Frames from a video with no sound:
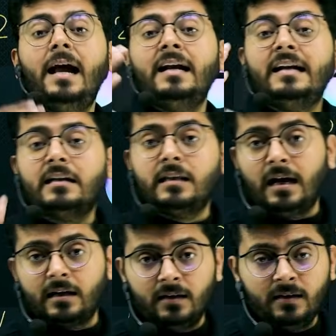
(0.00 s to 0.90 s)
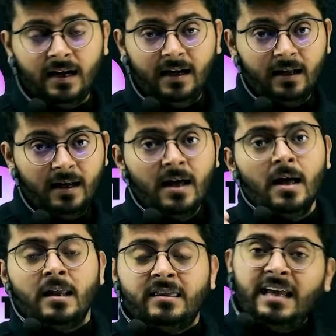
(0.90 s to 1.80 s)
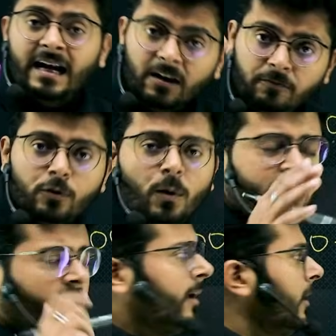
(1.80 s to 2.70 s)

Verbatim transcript: and get that right then if you are taking